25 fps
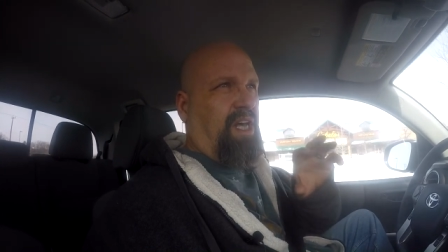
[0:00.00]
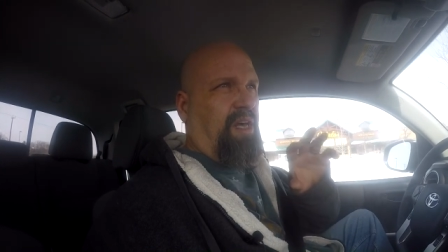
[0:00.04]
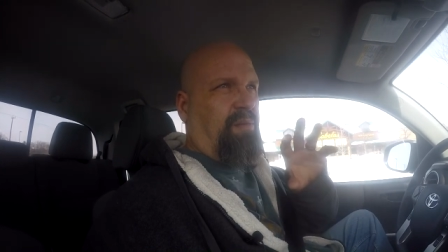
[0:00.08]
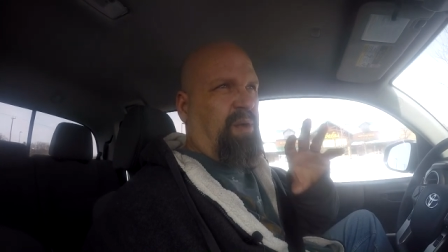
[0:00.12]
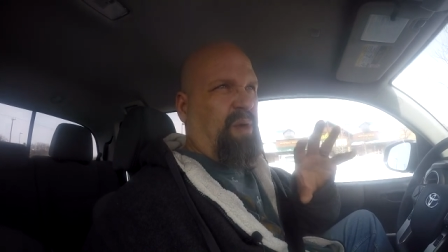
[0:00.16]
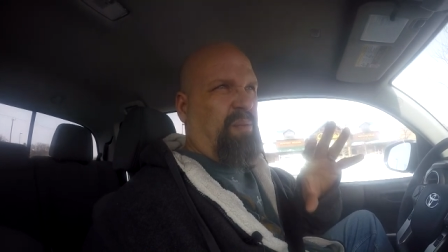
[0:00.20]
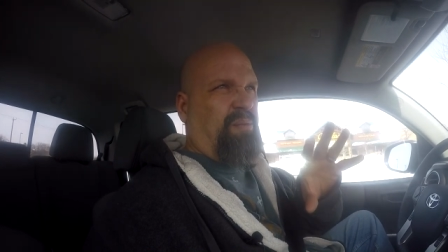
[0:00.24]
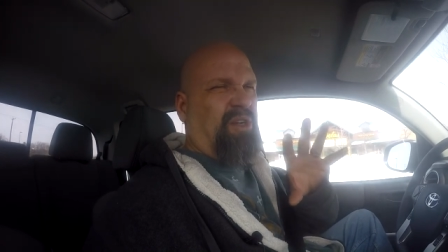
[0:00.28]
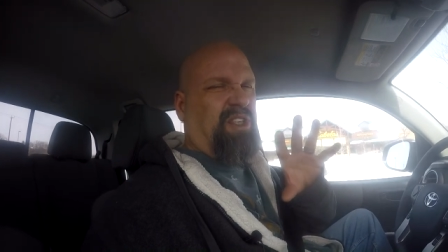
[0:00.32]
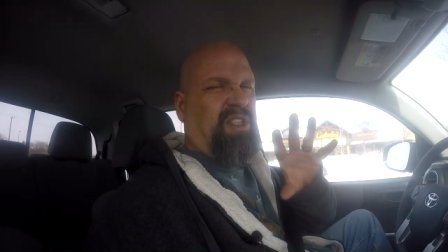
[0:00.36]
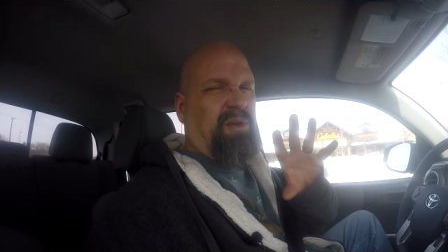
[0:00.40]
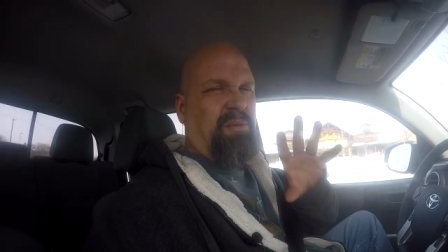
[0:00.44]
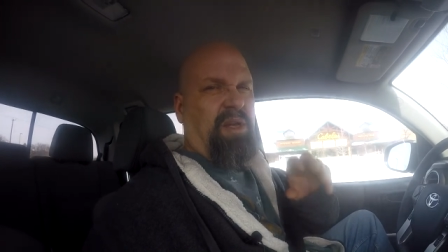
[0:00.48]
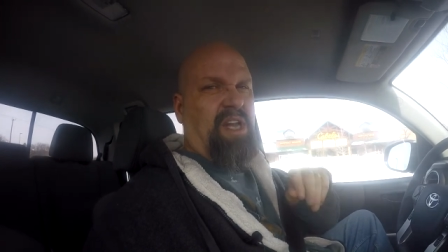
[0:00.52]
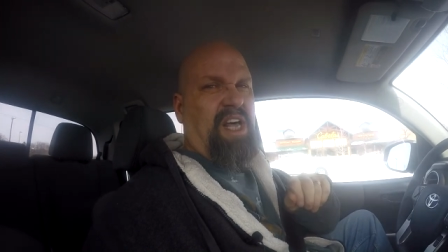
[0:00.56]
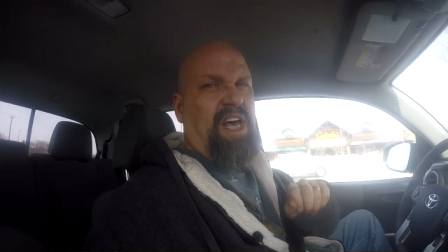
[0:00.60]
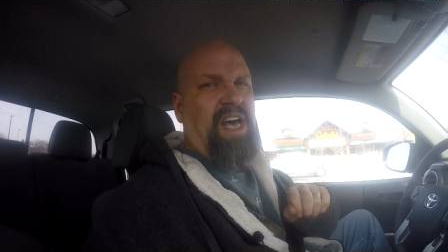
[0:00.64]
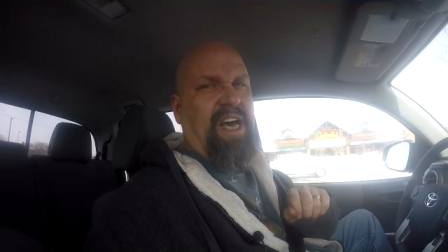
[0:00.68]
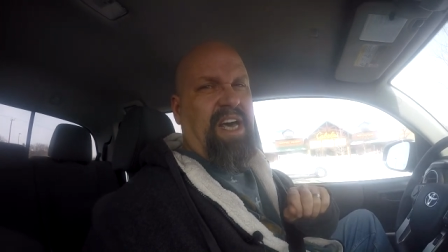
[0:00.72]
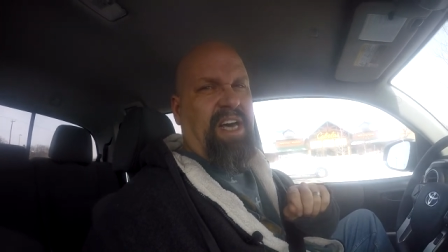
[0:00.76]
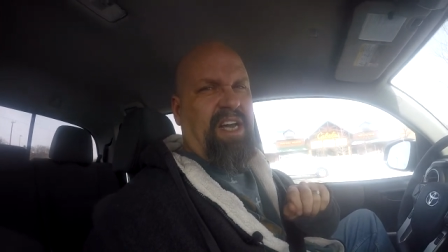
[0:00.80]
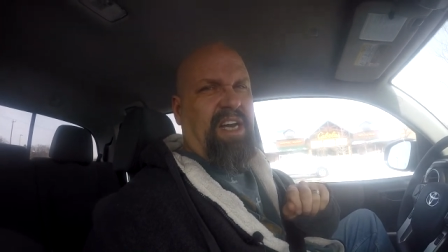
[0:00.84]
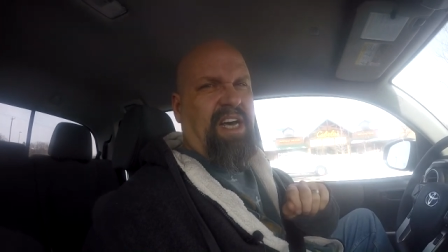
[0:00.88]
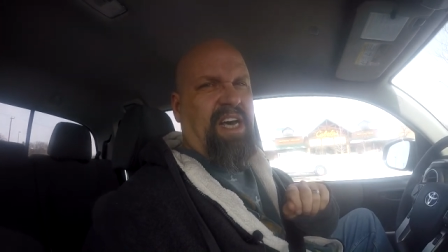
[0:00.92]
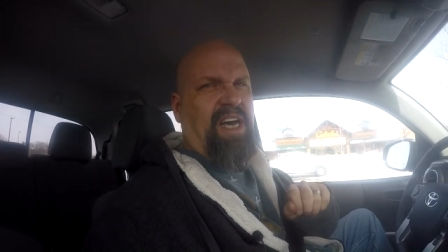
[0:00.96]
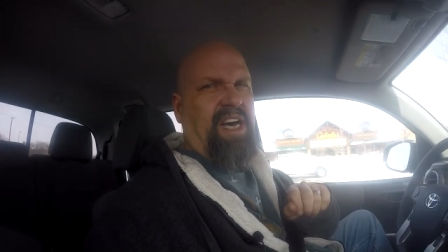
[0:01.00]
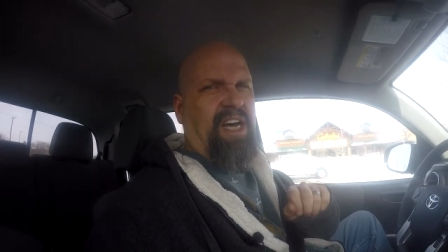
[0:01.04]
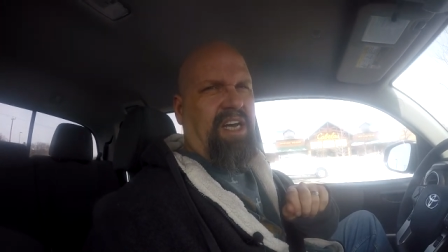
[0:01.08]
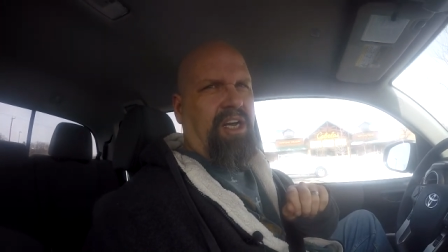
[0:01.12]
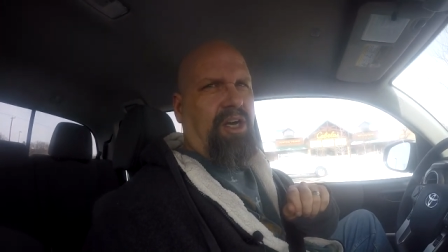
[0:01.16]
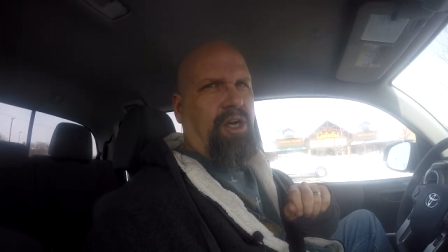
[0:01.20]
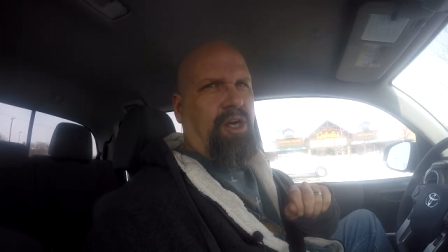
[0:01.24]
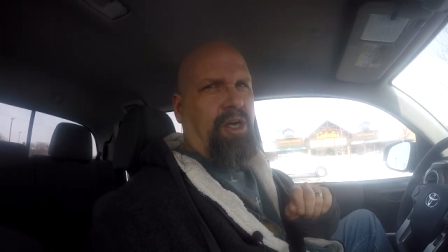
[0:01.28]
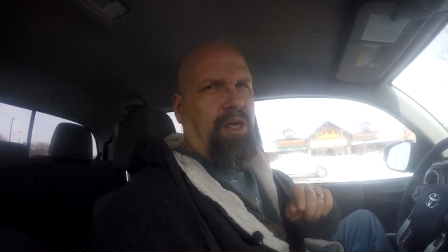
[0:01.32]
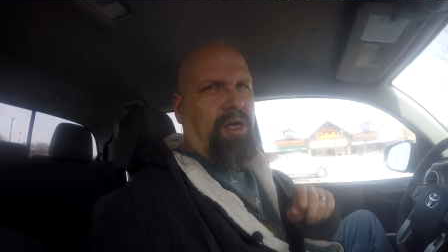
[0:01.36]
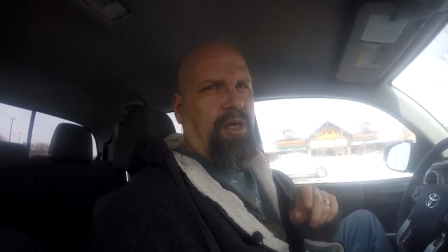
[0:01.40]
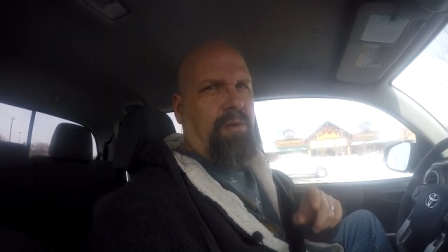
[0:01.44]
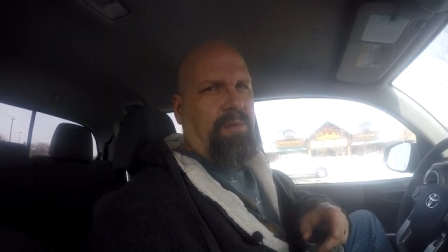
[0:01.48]
put some line on
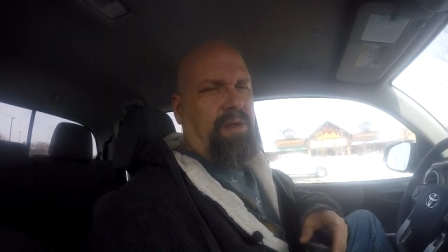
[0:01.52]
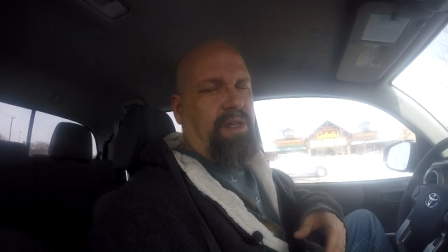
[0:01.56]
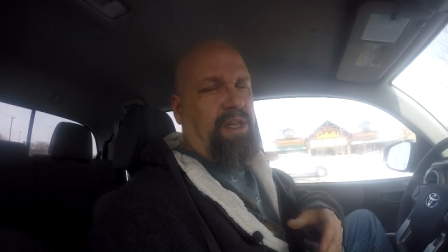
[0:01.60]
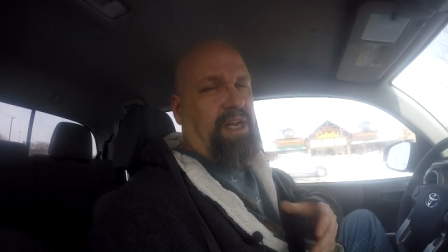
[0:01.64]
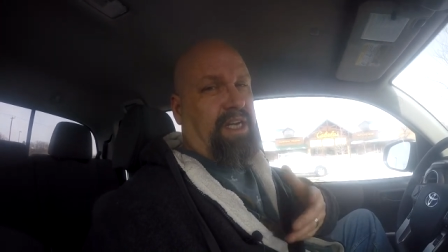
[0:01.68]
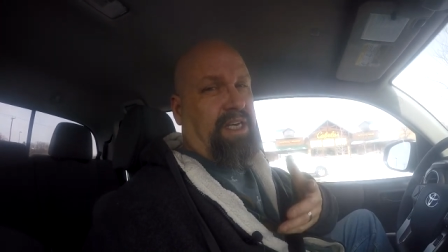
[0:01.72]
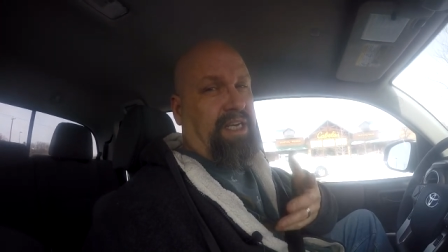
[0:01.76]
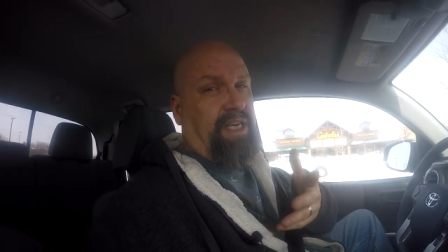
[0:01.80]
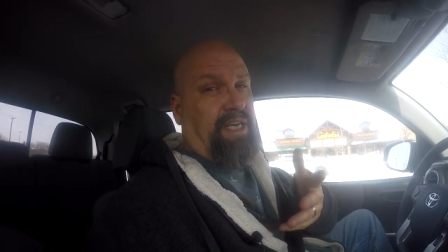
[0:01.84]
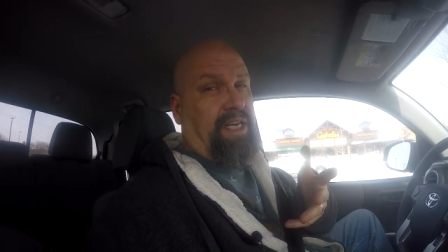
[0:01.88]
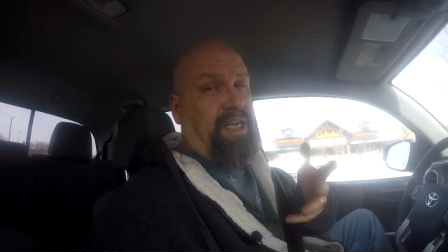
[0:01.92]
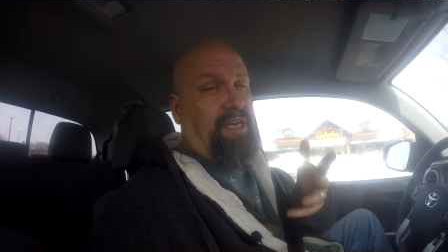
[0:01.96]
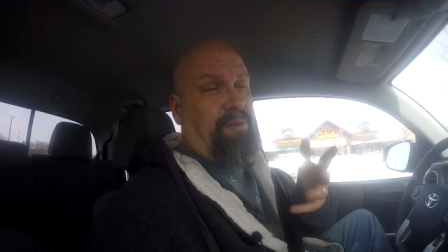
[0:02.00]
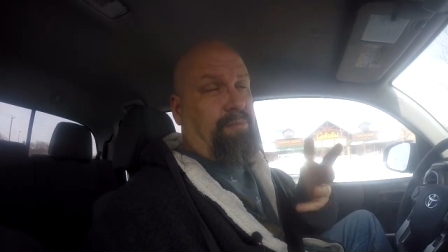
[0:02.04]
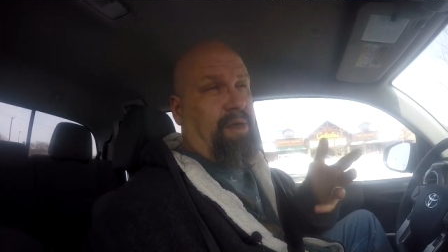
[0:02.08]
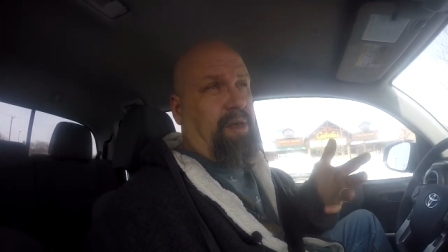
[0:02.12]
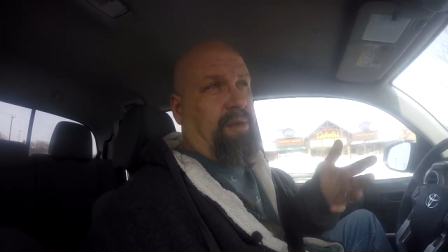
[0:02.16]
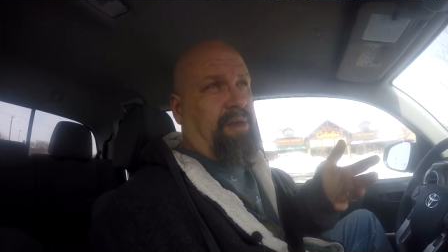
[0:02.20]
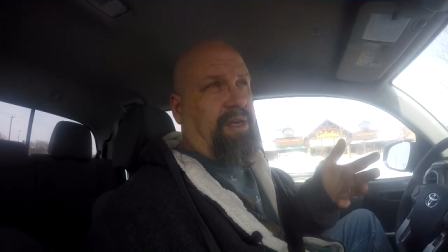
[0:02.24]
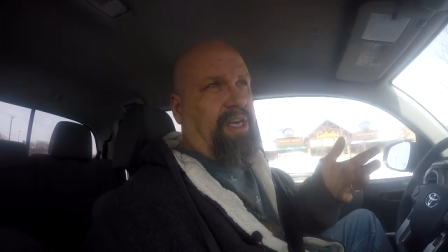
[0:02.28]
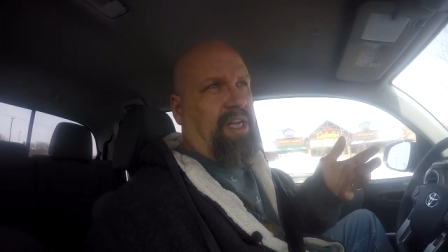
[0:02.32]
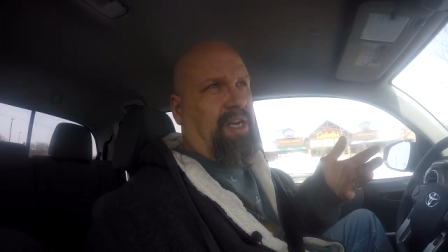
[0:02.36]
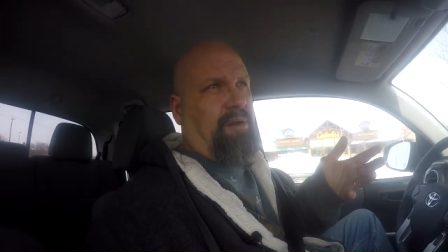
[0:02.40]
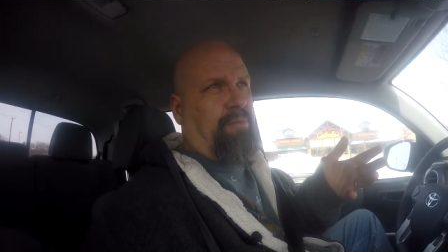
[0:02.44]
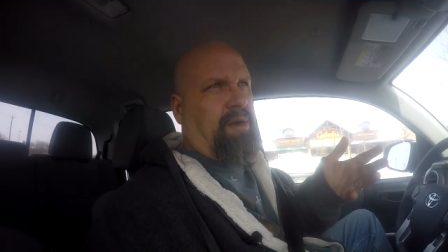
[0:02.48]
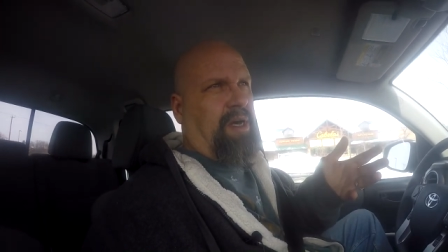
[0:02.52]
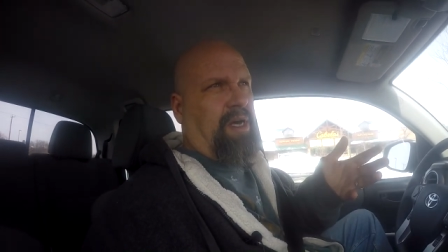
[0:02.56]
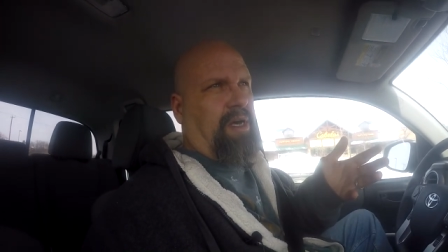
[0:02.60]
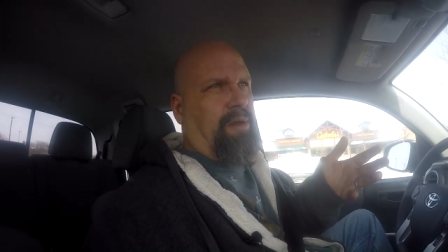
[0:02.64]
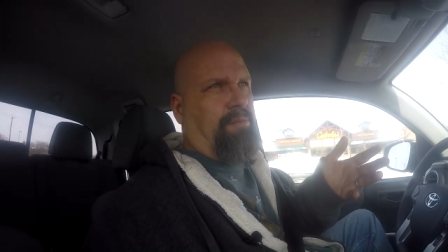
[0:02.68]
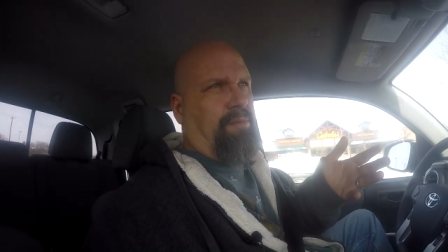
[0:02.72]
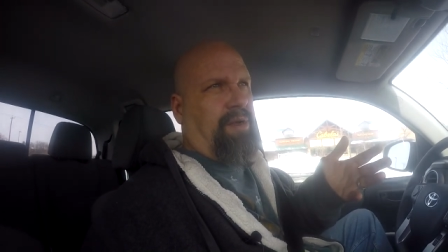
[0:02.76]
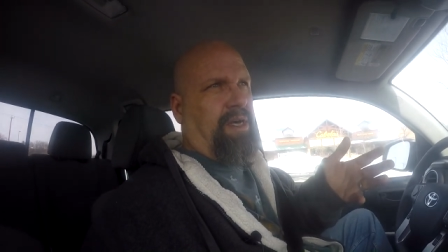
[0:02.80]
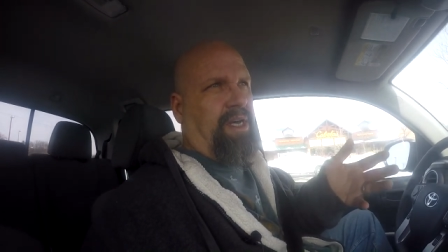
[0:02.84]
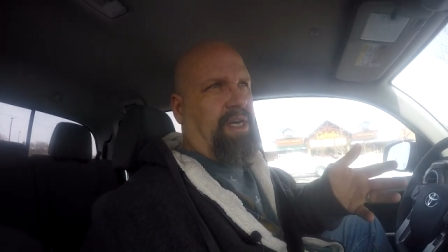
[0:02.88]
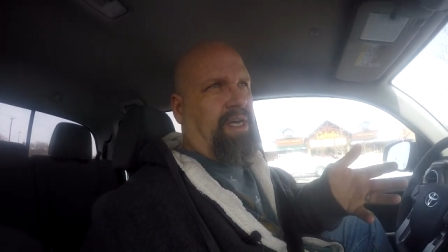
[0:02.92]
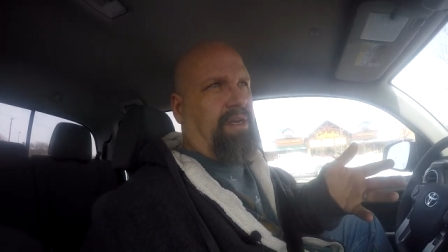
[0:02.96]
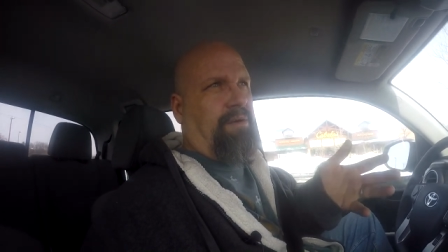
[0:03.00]
them, and then I can get maybe get them on
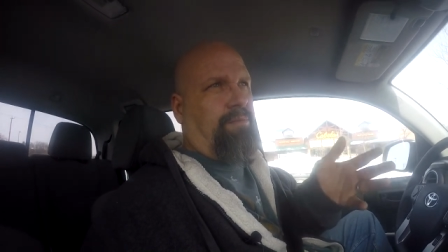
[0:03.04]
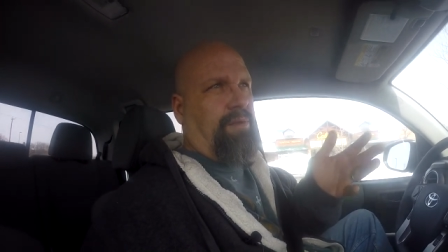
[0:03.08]
my,